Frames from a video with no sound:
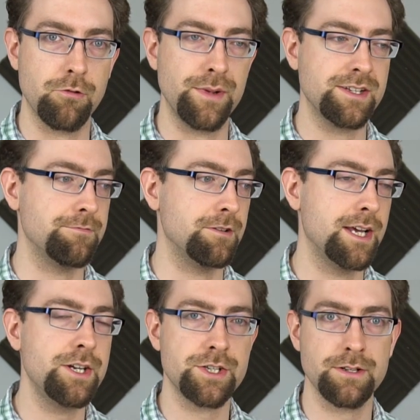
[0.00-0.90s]
through a means of
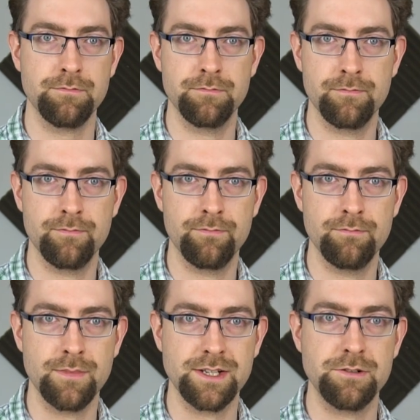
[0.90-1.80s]
relation,
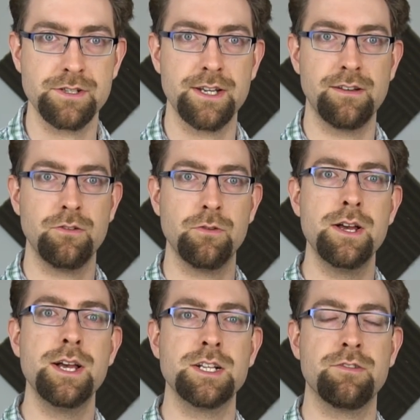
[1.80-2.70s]
as you seek to
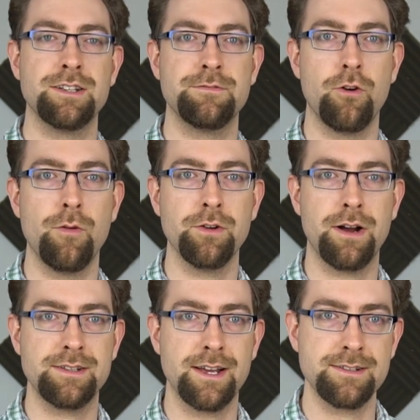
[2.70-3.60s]
transform your
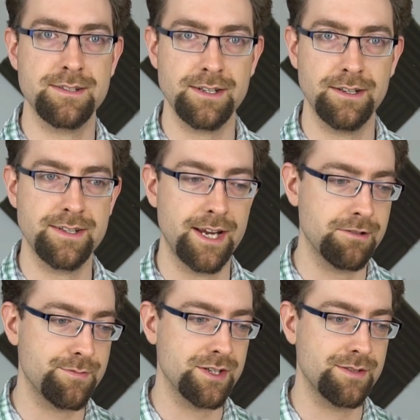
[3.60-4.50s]
identity and take
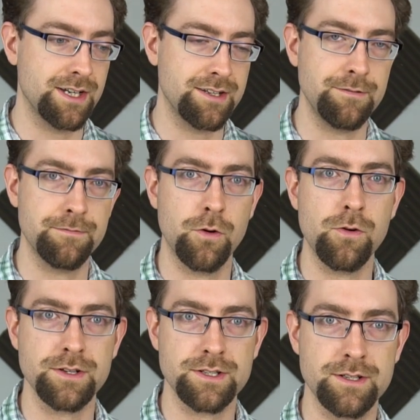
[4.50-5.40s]
responsibility
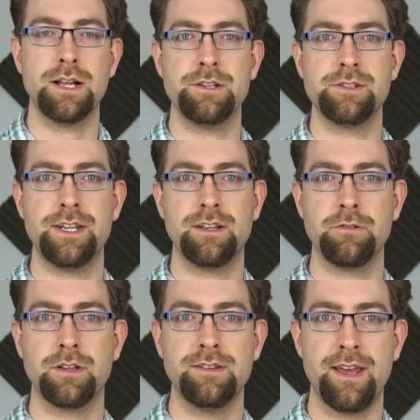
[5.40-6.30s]
for it, as you seek
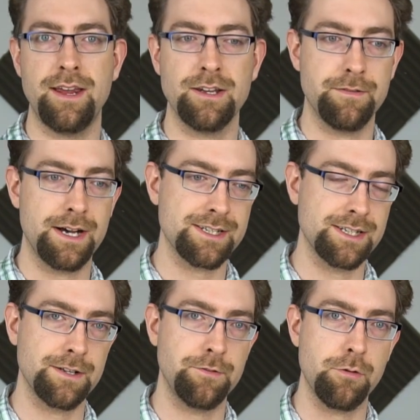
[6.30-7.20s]
to contain the
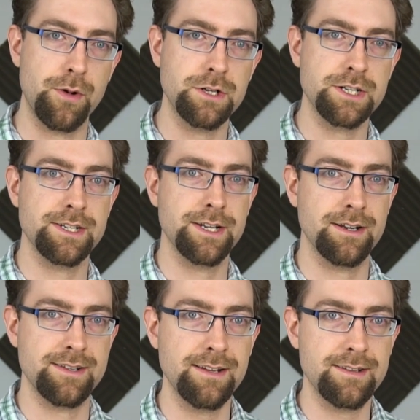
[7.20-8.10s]
vastness of your emotions and
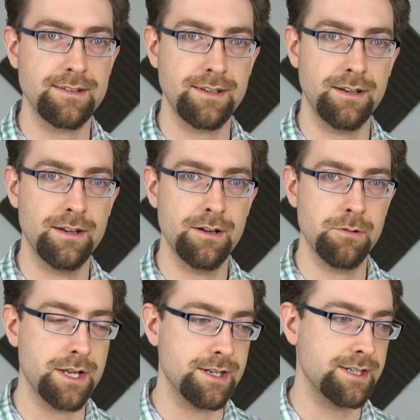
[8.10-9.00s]
identity
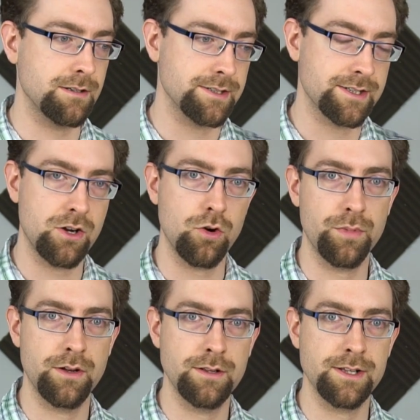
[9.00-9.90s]
within a single
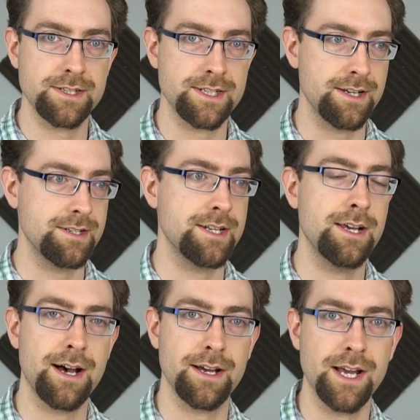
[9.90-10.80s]
scope that says,
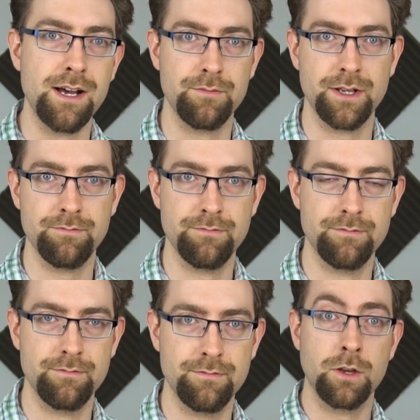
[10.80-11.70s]
I am?
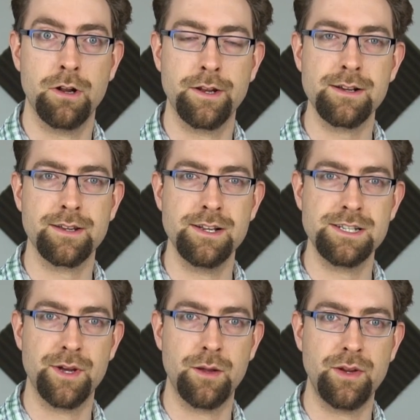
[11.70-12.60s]
Well, in that case,
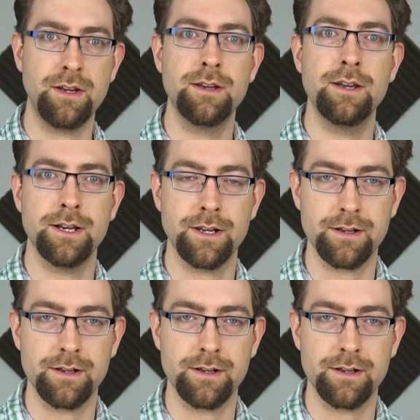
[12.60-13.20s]
you may be an